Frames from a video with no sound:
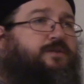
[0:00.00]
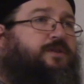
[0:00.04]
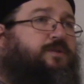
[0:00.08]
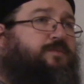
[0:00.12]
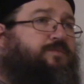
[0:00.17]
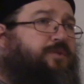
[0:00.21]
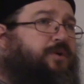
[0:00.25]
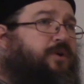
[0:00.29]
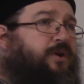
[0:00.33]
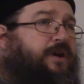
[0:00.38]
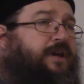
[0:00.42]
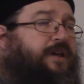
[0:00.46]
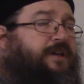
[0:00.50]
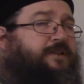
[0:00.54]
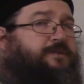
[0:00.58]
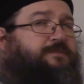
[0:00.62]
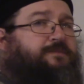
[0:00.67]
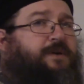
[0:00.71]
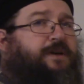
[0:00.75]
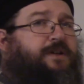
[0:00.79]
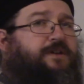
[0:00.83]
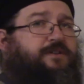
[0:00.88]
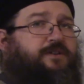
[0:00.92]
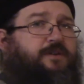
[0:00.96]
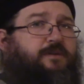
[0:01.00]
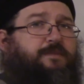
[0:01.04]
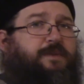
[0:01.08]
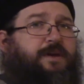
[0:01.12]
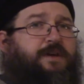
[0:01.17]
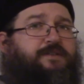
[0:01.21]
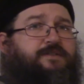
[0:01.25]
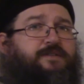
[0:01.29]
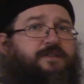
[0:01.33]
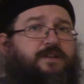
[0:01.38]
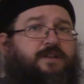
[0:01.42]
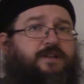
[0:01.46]
the book is meant to
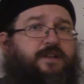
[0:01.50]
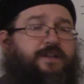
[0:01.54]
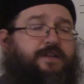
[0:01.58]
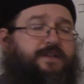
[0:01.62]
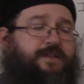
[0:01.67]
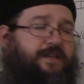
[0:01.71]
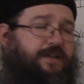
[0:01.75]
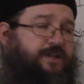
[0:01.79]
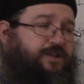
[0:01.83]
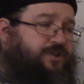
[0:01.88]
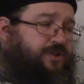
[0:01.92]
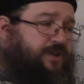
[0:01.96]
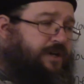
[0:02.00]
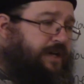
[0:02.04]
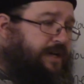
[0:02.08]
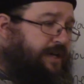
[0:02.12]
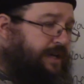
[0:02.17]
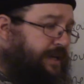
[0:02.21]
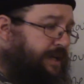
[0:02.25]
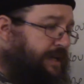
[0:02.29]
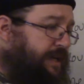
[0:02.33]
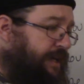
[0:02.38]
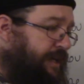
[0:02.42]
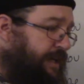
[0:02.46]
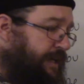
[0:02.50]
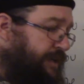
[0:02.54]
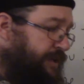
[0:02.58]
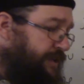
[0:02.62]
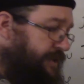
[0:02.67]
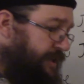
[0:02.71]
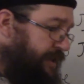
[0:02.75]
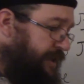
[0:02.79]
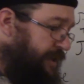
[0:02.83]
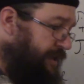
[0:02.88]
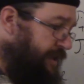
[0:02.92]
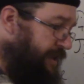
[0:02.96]
basically teach you how to get into
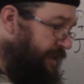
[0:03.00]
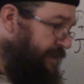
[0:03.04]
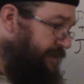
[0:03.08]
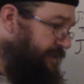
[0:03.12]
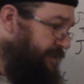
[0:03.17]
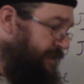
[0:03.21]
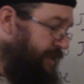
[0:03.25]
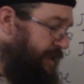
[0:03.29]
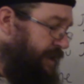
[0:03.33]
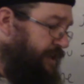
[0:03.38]
the text